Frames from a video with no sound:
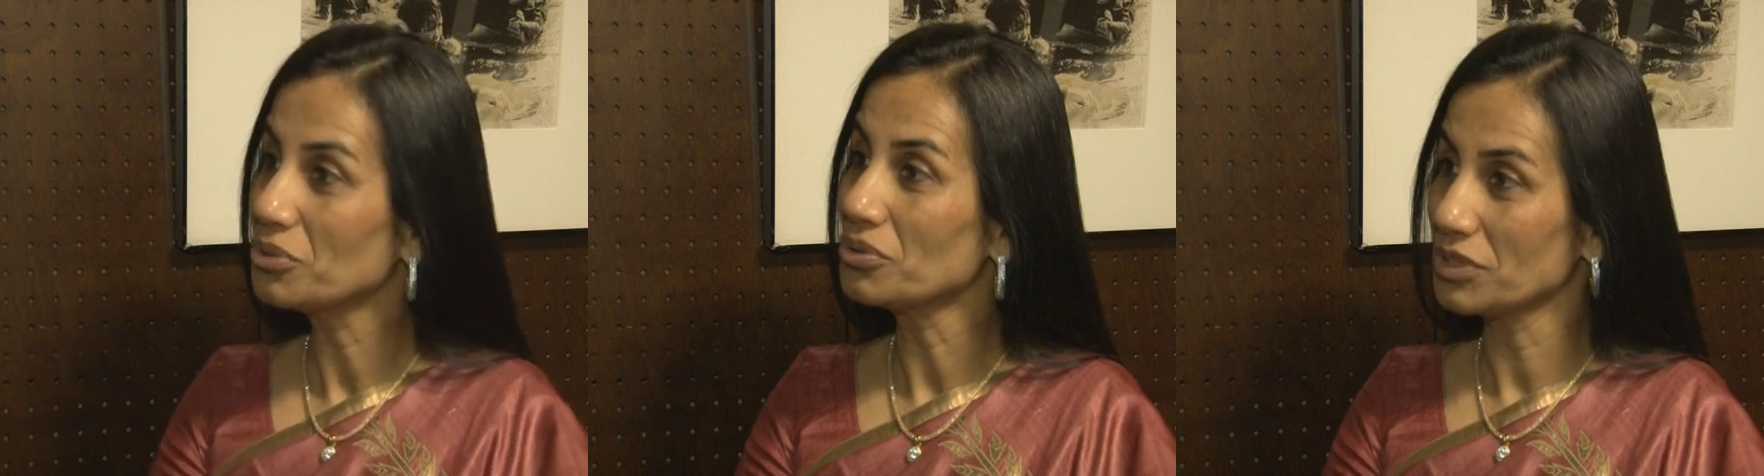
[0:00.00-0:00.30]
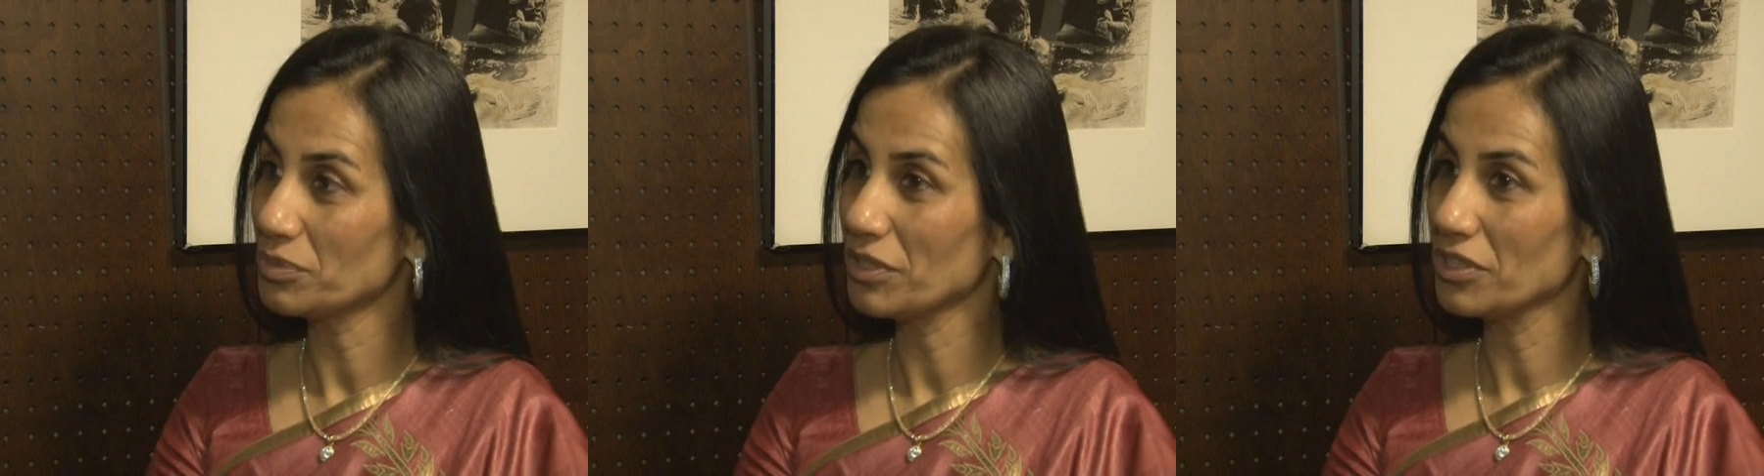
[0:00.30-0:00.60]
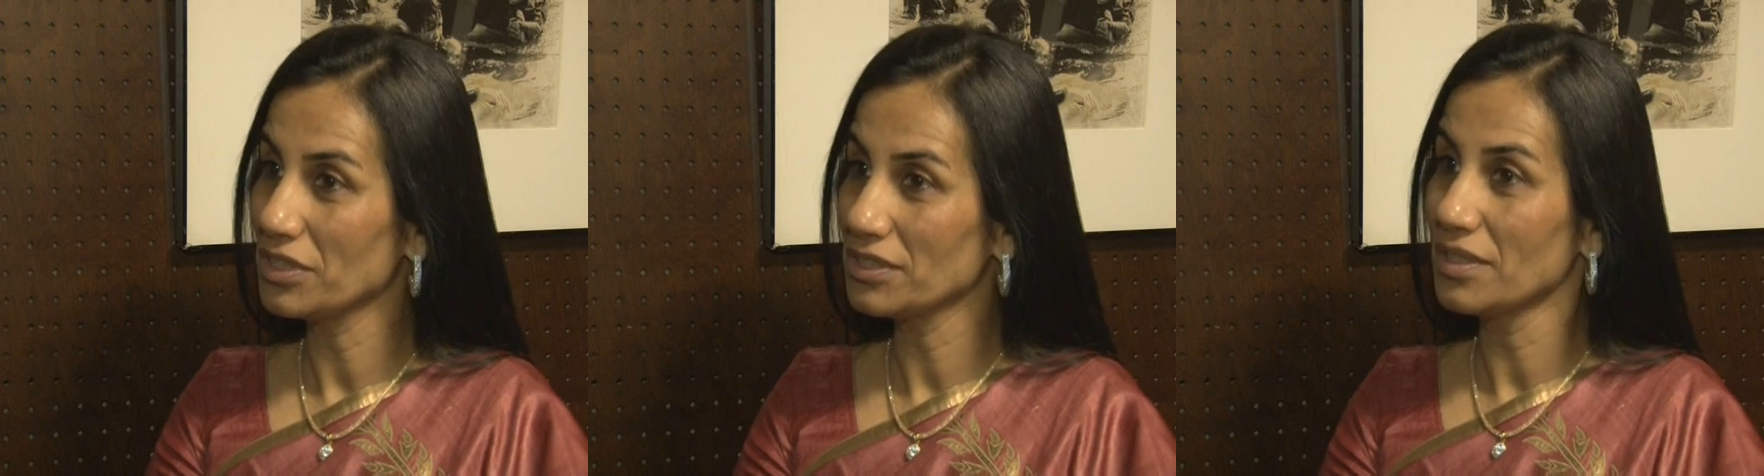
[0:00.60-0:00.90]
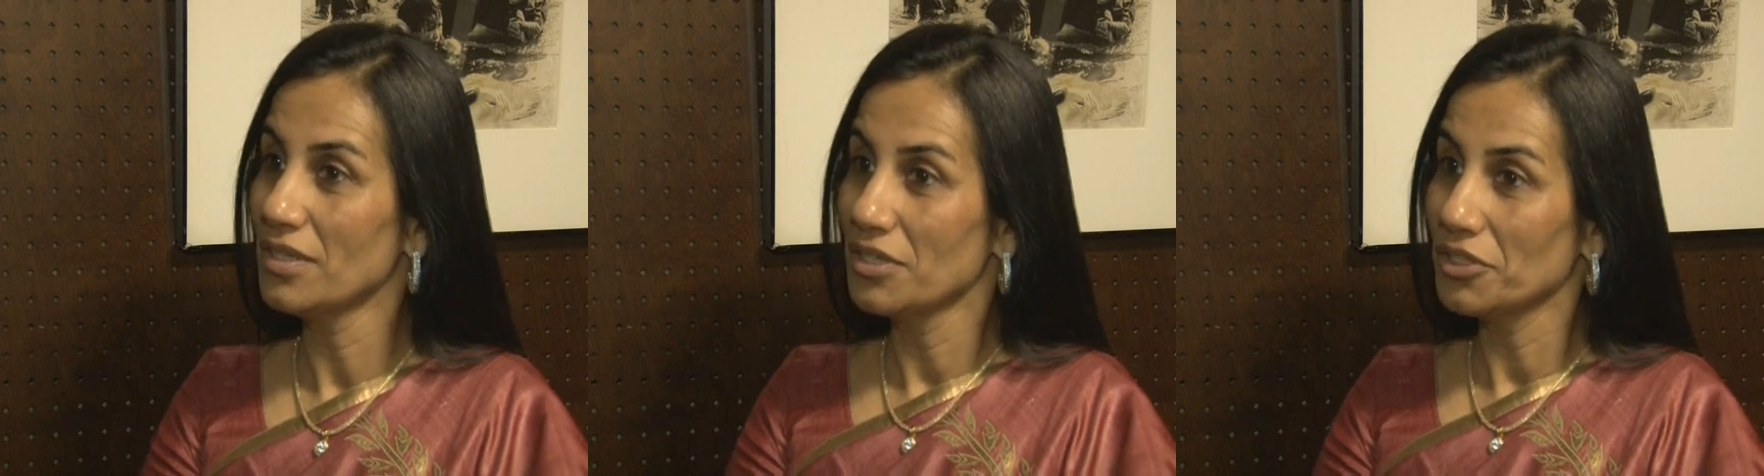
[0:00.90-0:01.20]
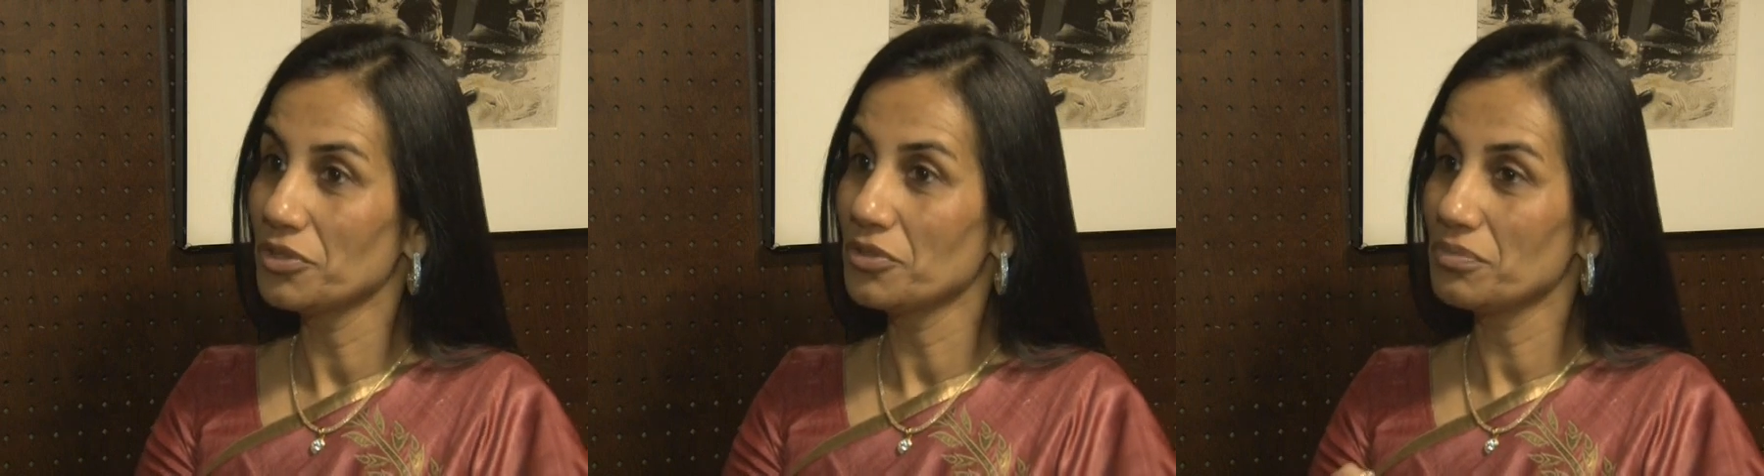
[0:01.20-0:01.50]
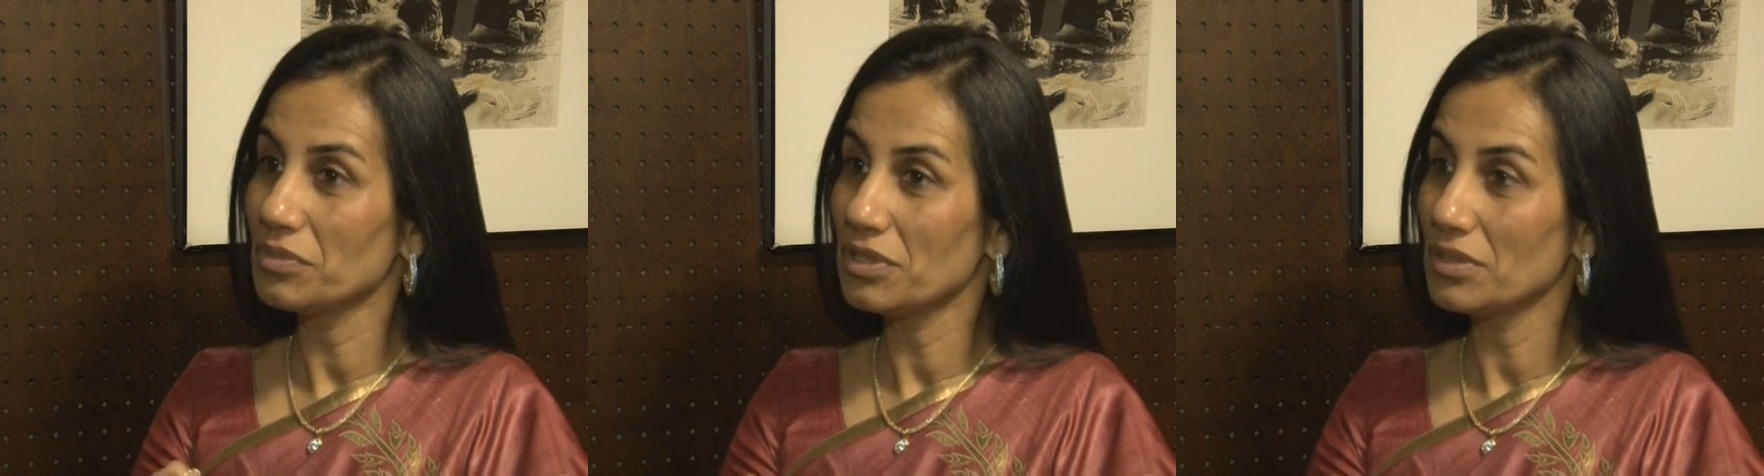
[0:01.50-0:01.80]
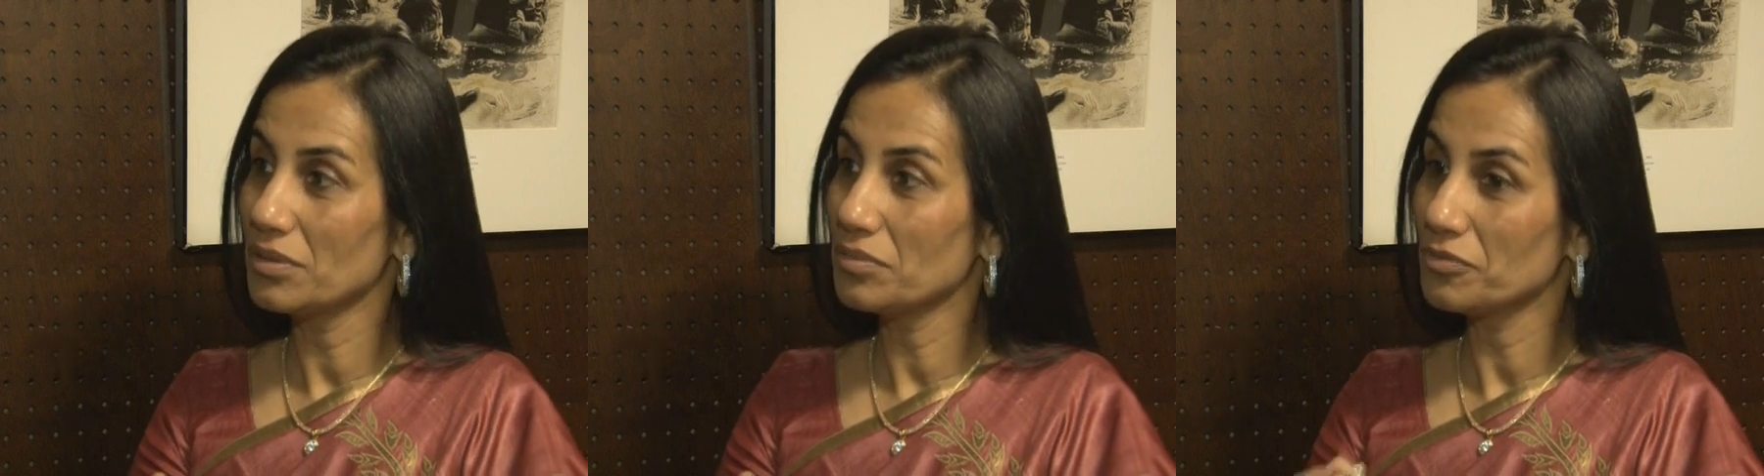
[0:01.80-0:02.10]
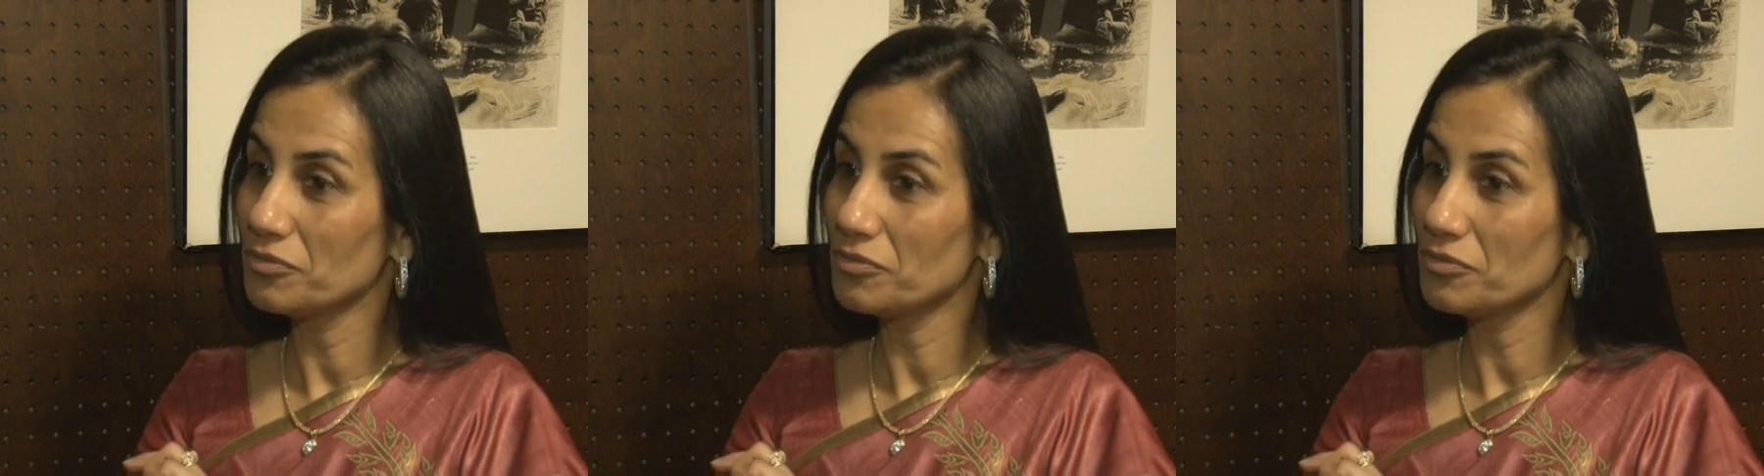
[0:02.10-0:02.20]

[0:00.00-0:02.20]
those because you know uh,